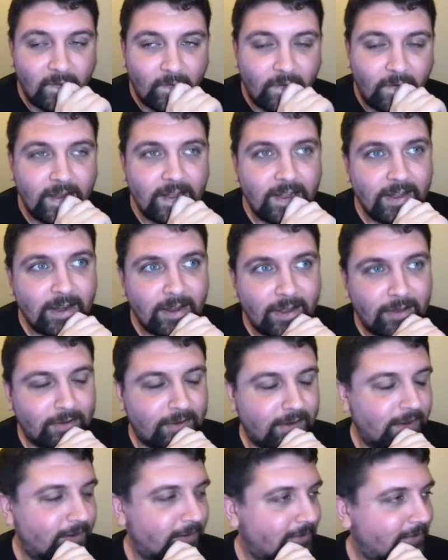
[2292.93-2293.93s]
Well, oh, I didn't.
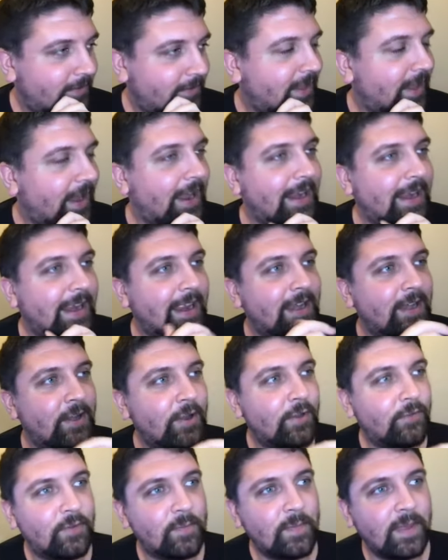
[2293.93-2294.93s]
Okay, I, I
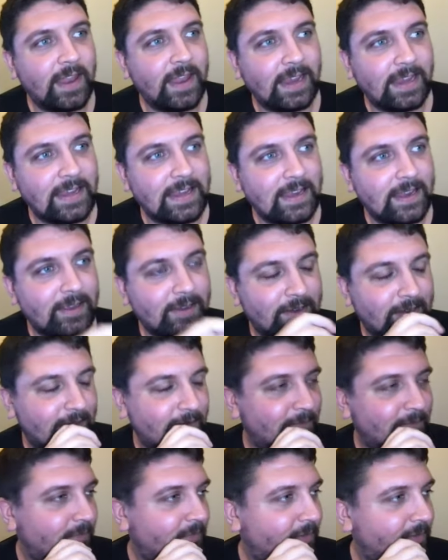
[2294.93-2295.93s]
didn't know if you meant like
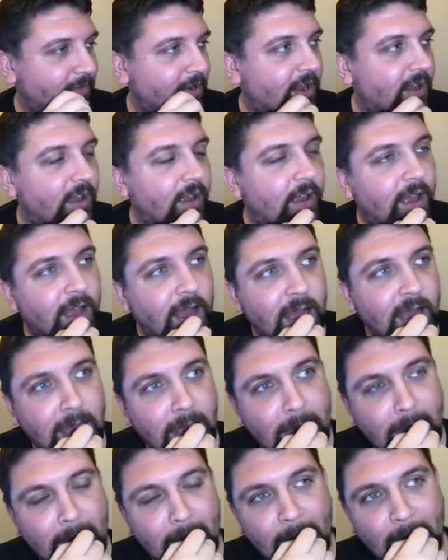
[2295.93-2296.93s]
okay.
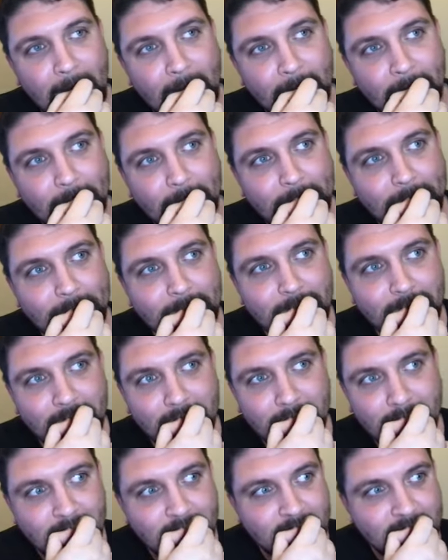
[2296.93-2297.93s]
Um,
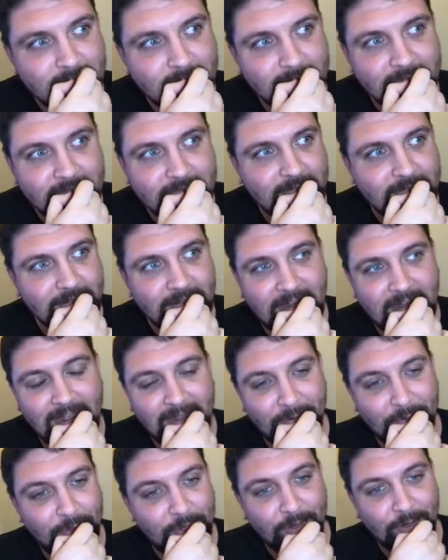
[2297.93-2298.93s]
dude,
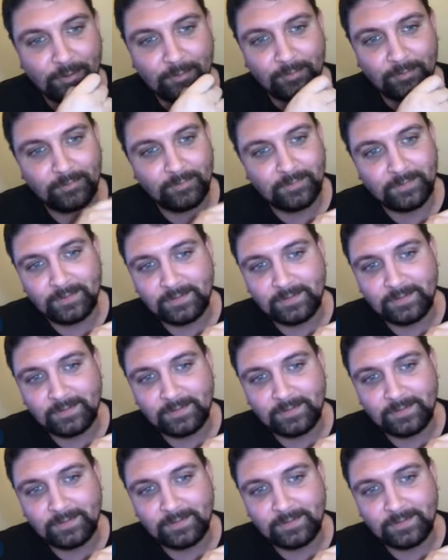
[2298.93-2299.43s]
I don't know.